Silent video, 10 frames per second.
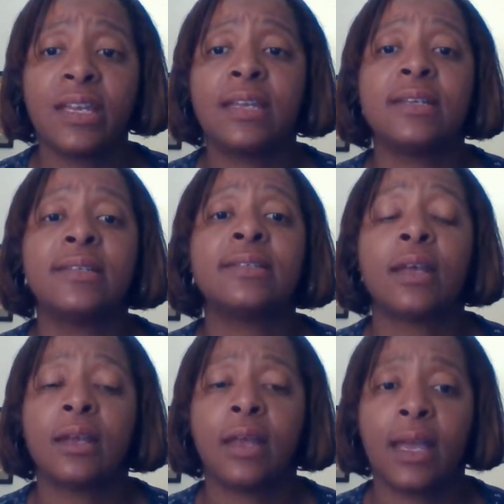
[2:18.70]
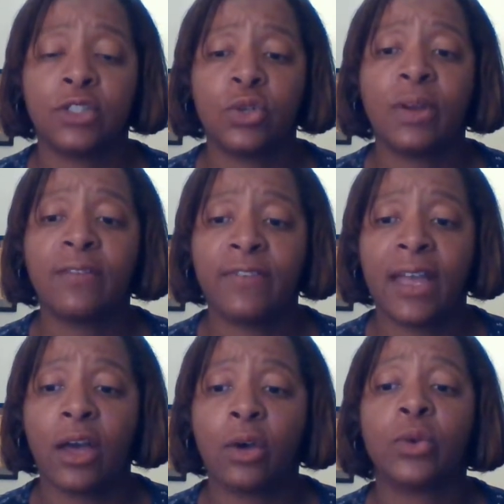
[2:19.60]
is
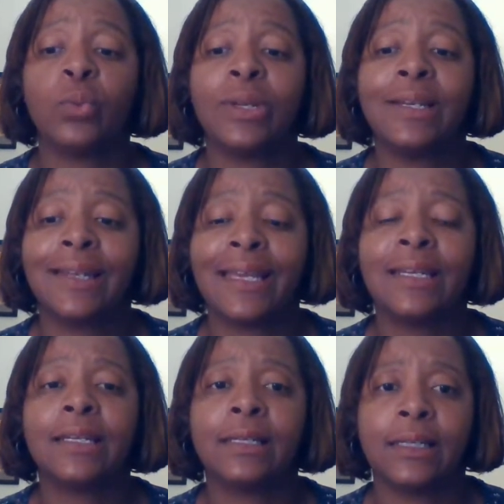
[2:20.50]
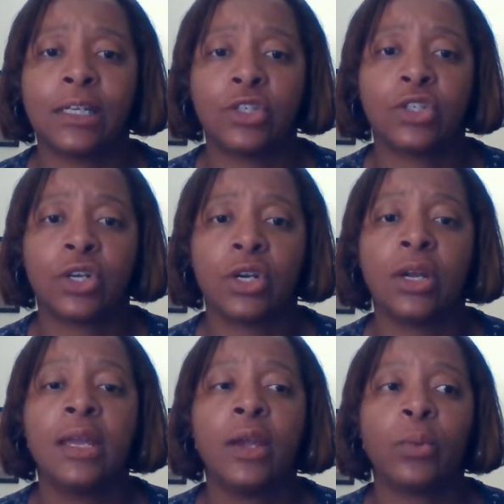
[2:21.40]
found related
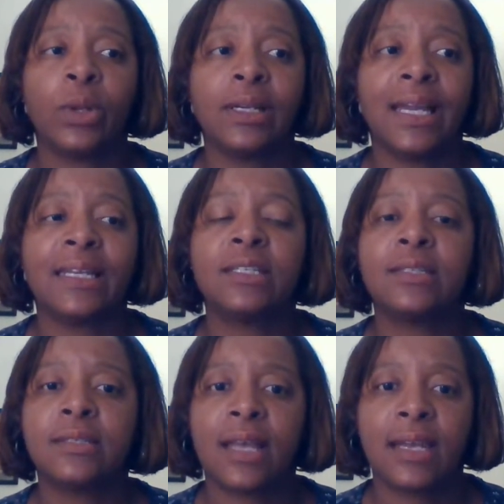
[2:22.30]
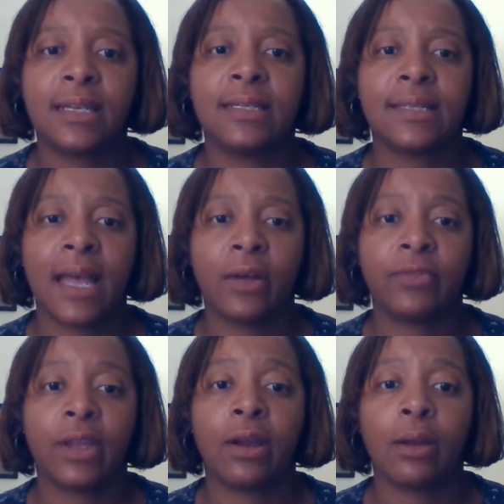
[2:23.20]
literature, related studies
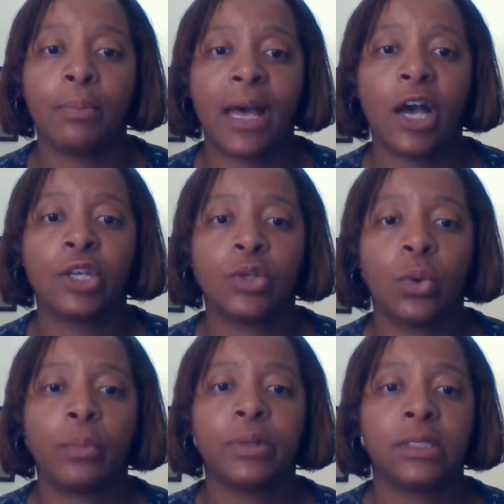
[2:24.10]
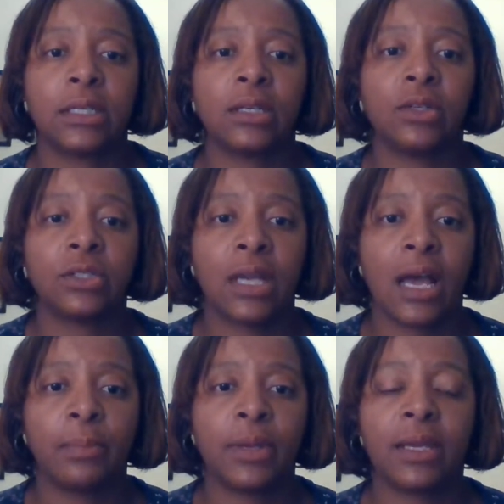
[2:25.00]
out there about your particular
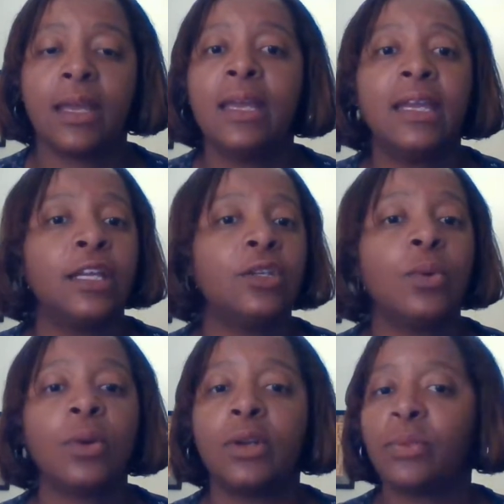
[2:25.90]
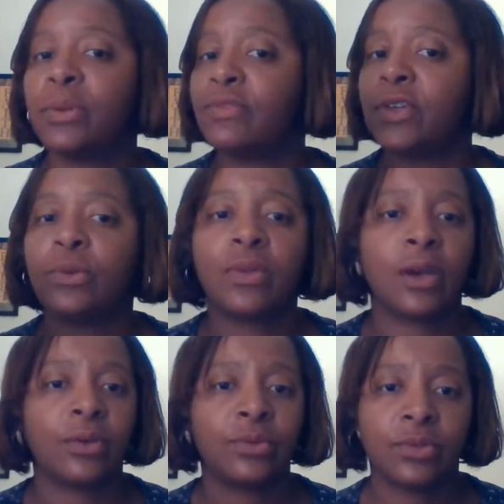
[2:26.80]
topic. And you're going to review
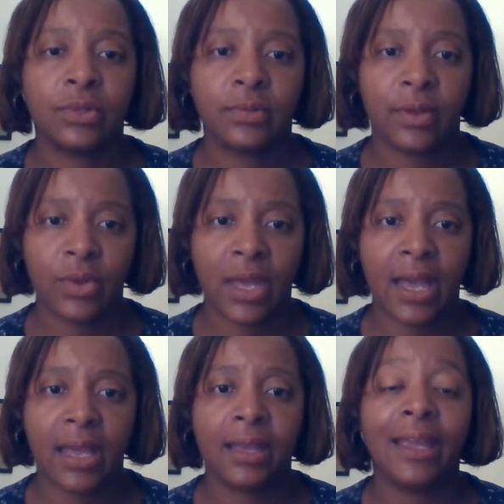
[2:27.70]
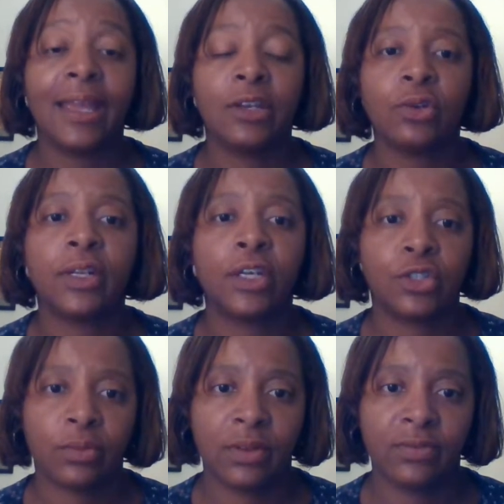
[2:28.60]
those, okay, in your
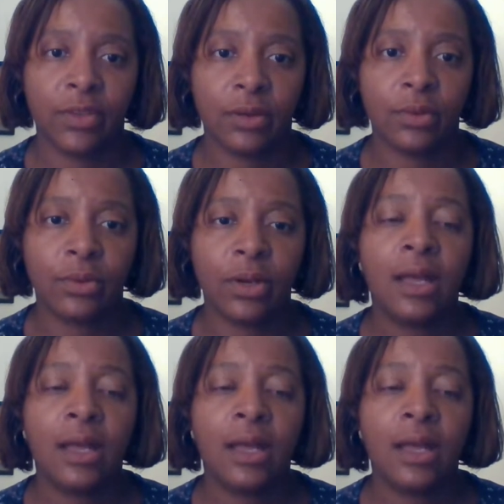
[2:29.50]
literature review.